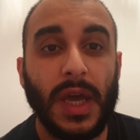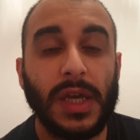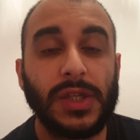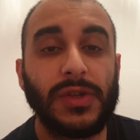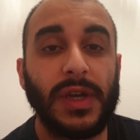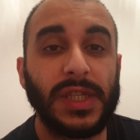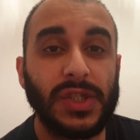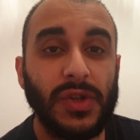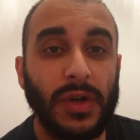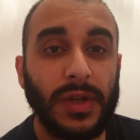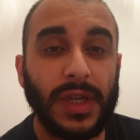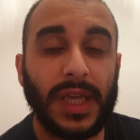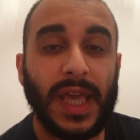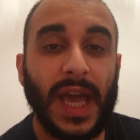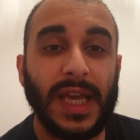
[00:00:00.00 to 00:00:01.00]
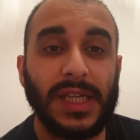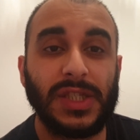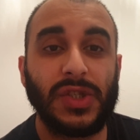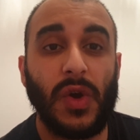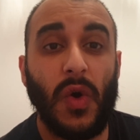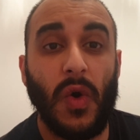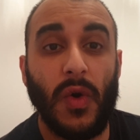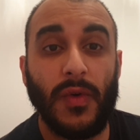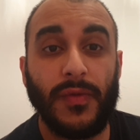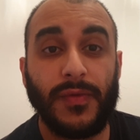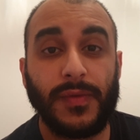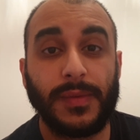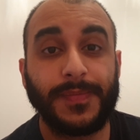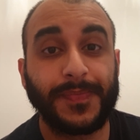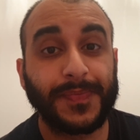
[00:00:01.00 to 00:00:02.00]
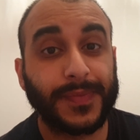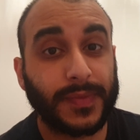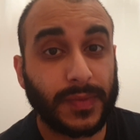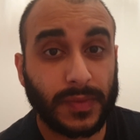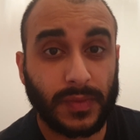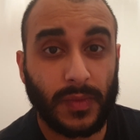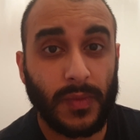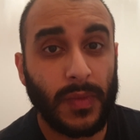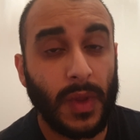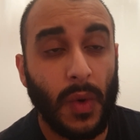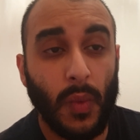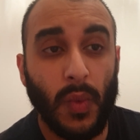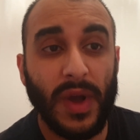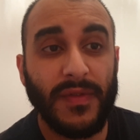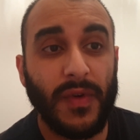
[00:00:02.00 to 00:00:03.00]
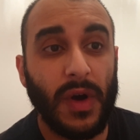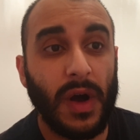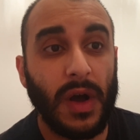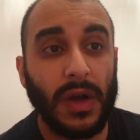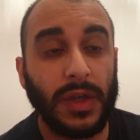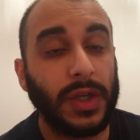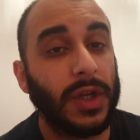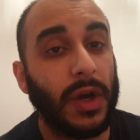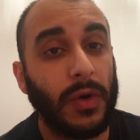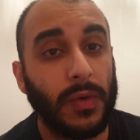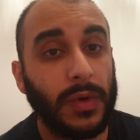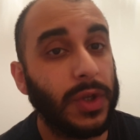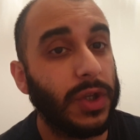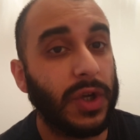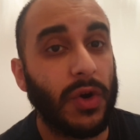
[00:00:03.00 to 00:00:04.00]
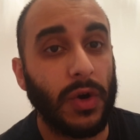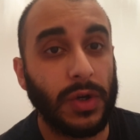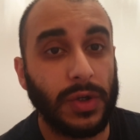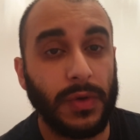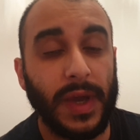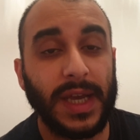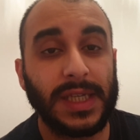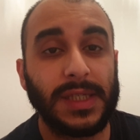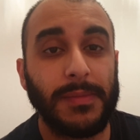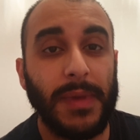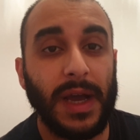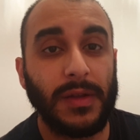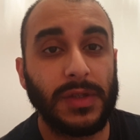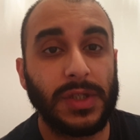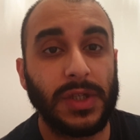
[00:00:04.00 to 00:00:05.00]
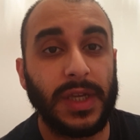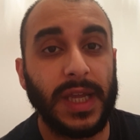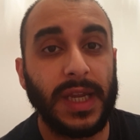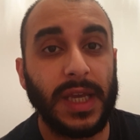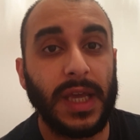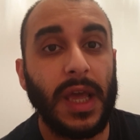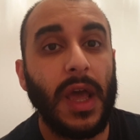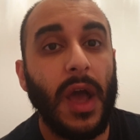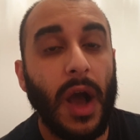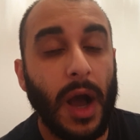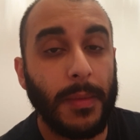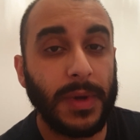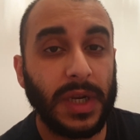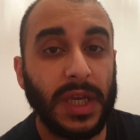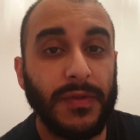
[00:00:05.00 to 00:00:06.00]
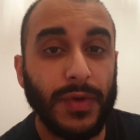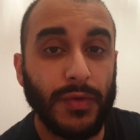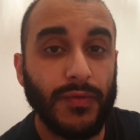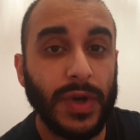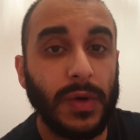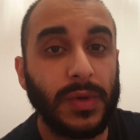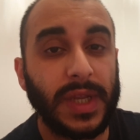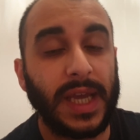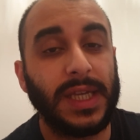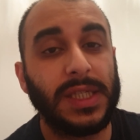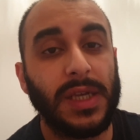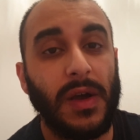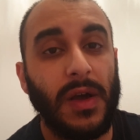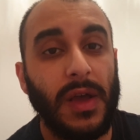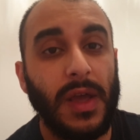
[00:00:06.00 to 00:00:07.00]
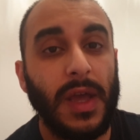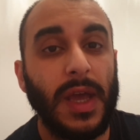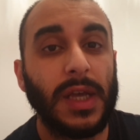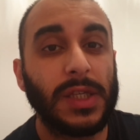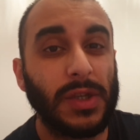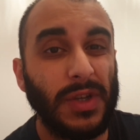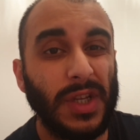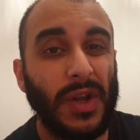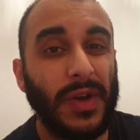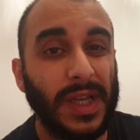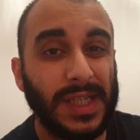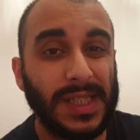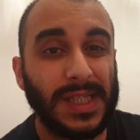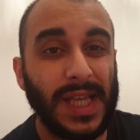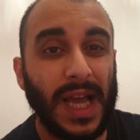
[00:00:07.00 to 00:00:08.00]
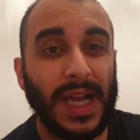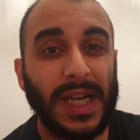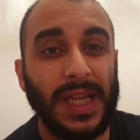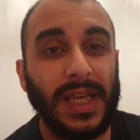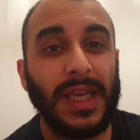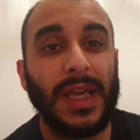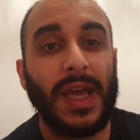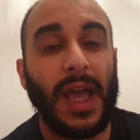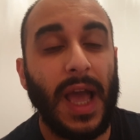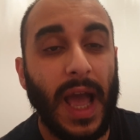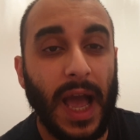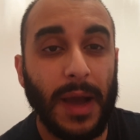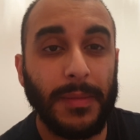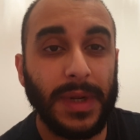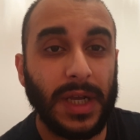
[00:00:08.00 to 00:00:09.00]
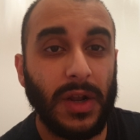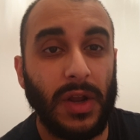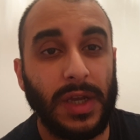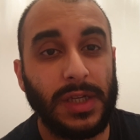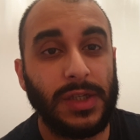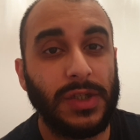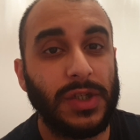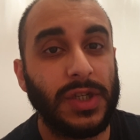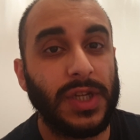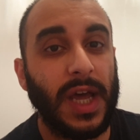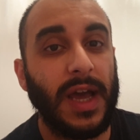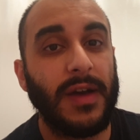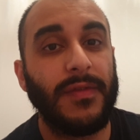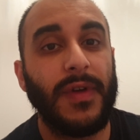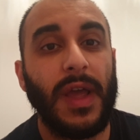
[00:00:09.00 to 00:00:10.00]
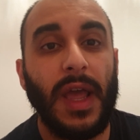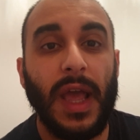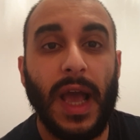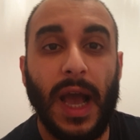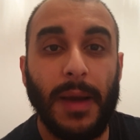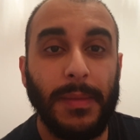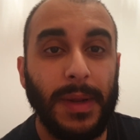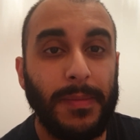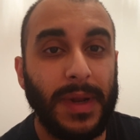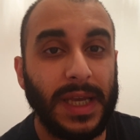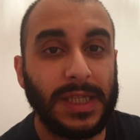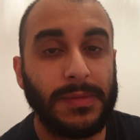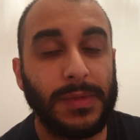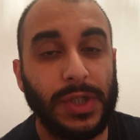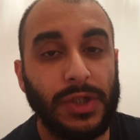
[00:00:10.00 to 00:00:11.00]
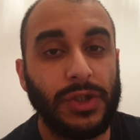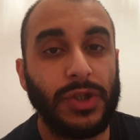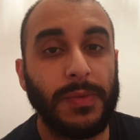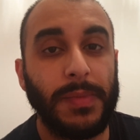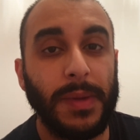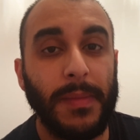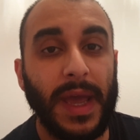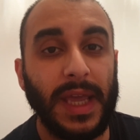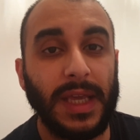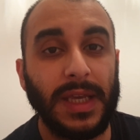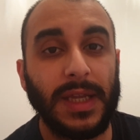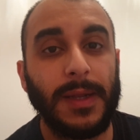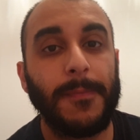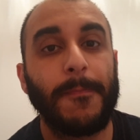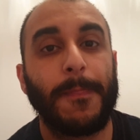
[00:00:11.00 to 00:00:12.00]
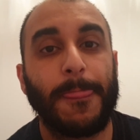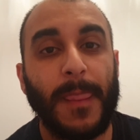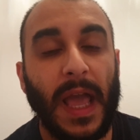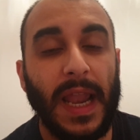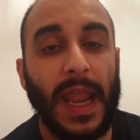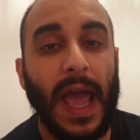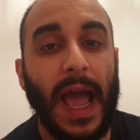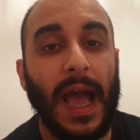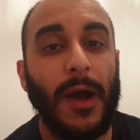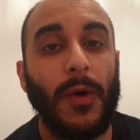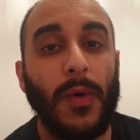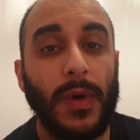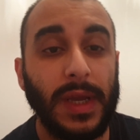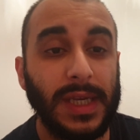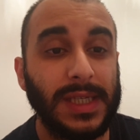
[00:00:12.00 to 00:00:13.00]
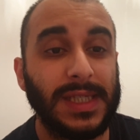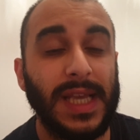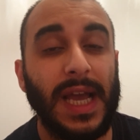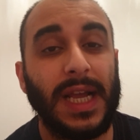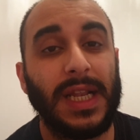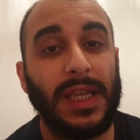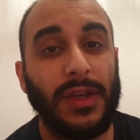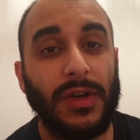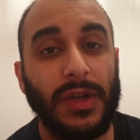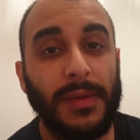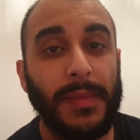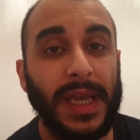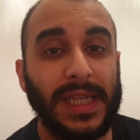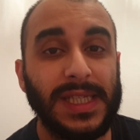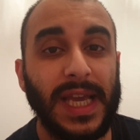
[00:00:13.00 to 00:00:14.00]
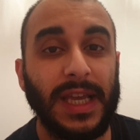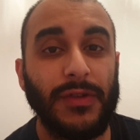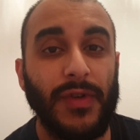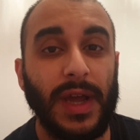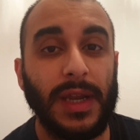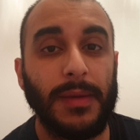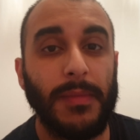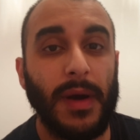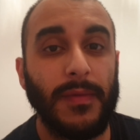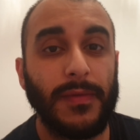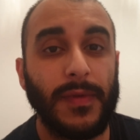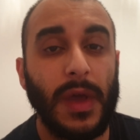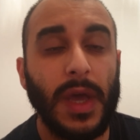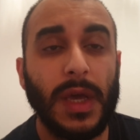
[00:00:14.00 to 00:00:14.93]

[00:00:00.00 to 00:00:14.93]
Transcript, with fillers: So it's not the case of whether you know you got to do X amount to get it. I'm going to give you real data so you know exactly how many clients you should have, how many placements you should be making, and how exactly you're going to make 10 grand a month.